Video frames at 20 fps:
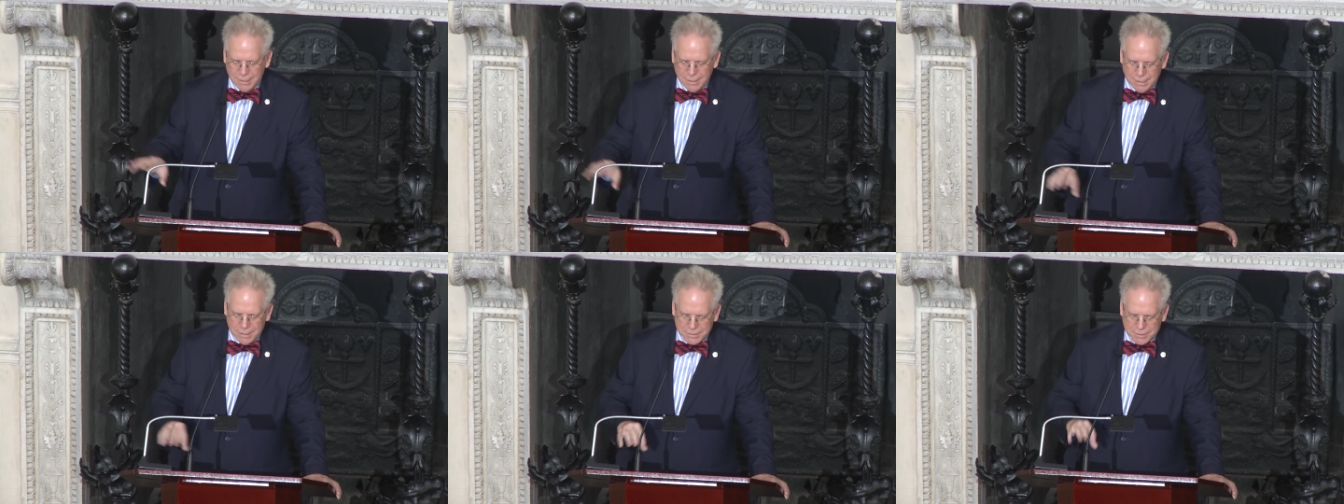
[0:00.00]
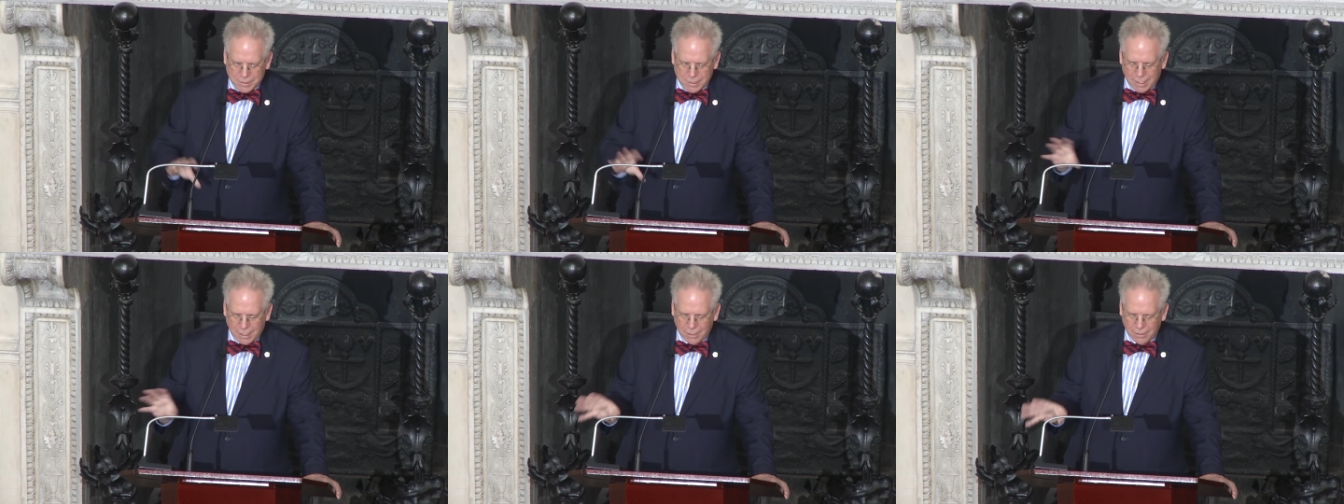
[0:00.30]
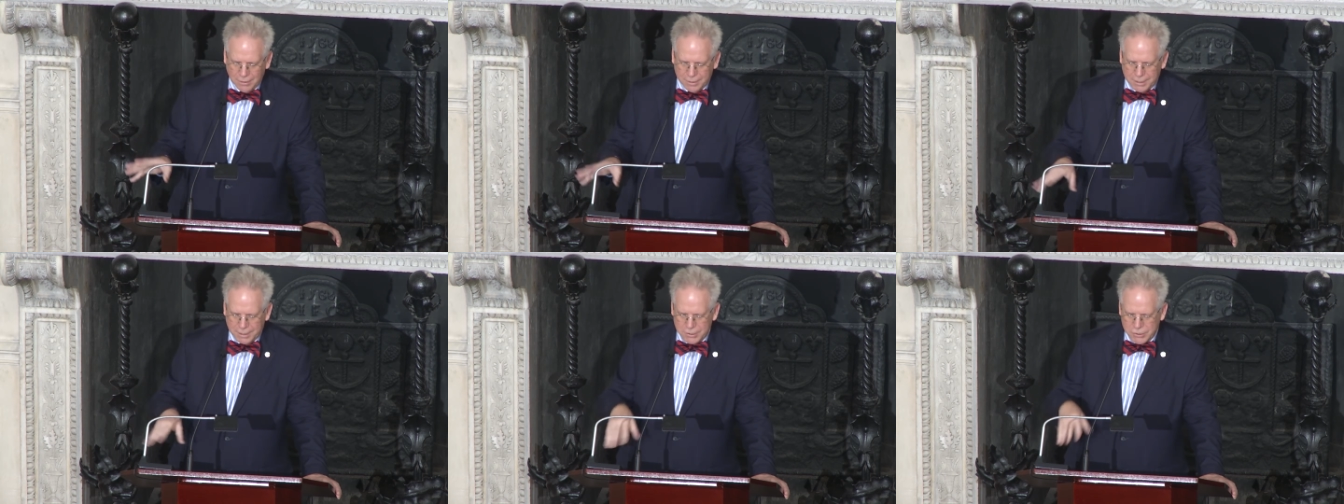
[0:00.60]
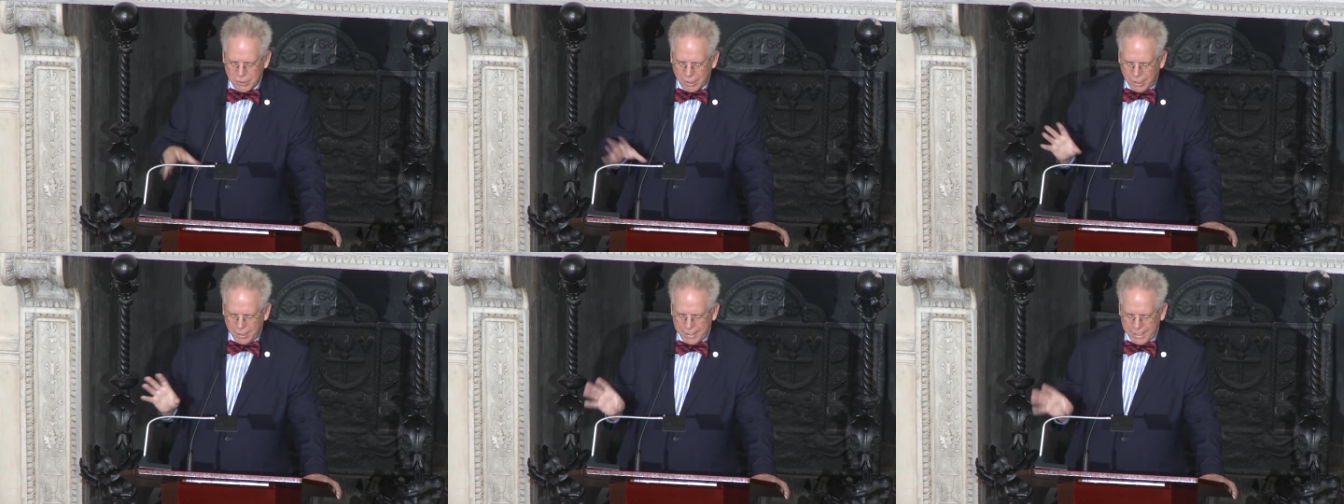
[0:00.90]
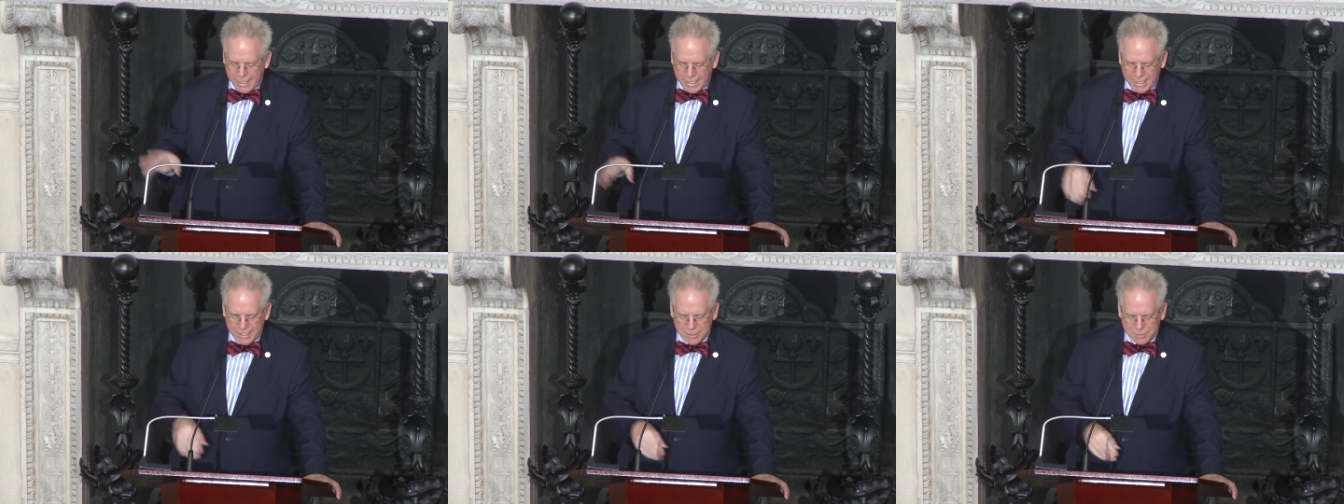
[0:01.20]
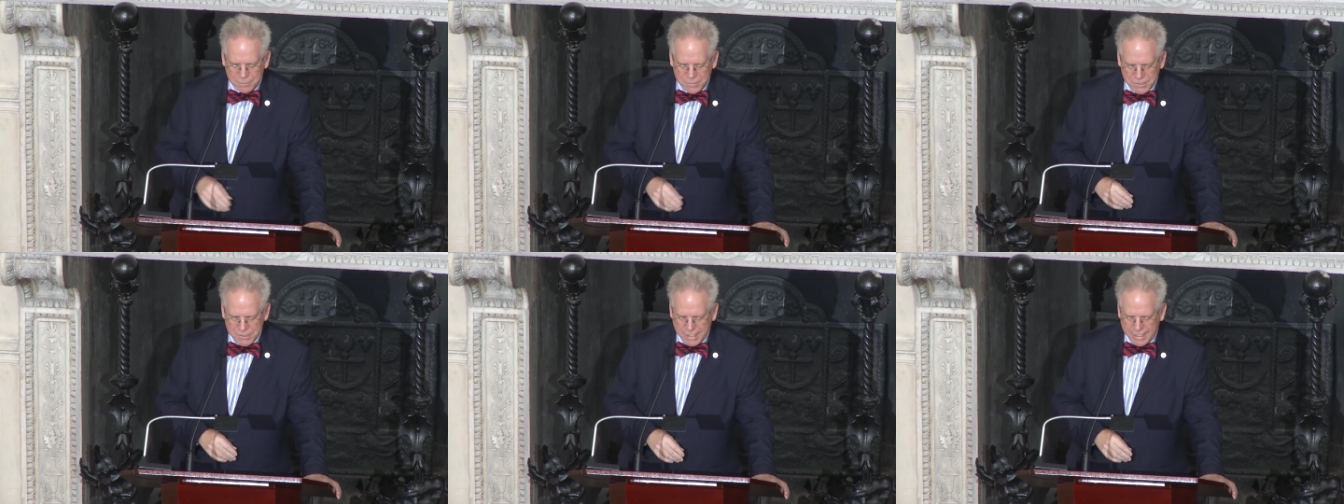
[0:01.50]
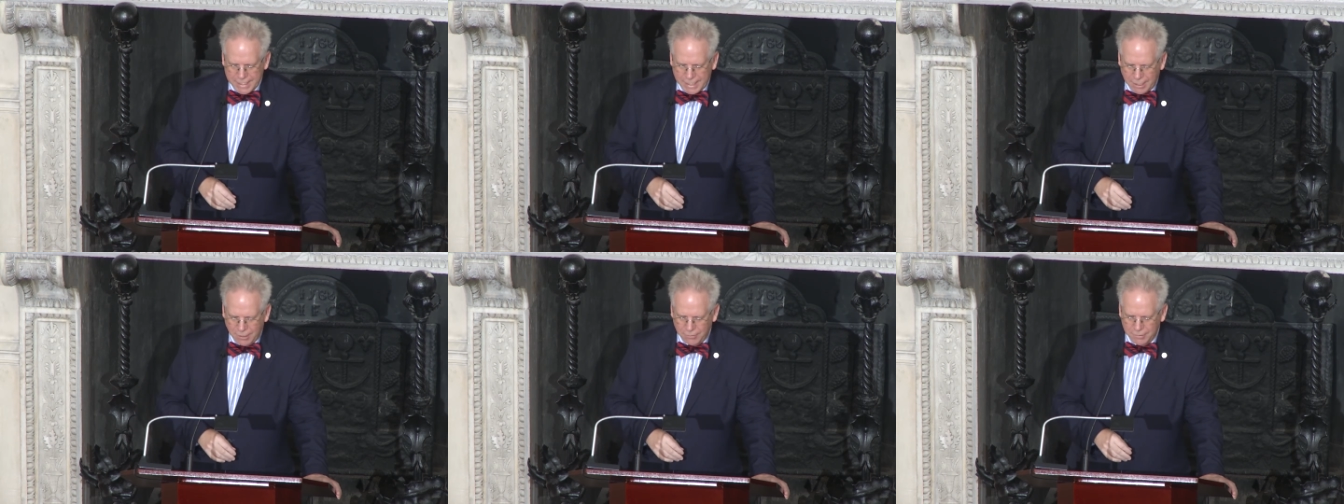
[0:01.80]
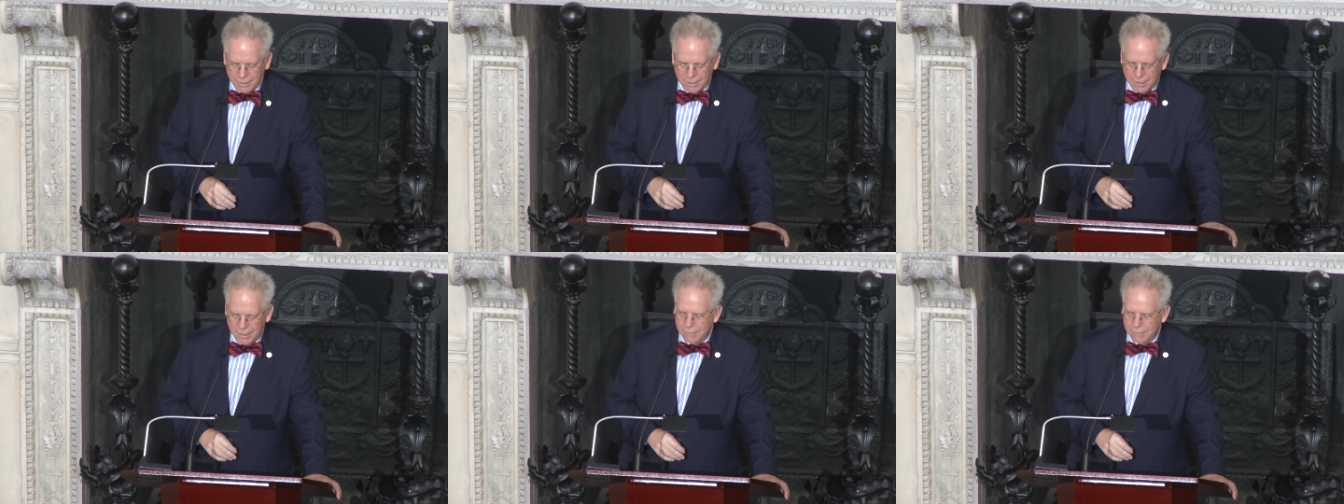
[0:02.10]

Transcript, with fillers: His colleague John Adams set out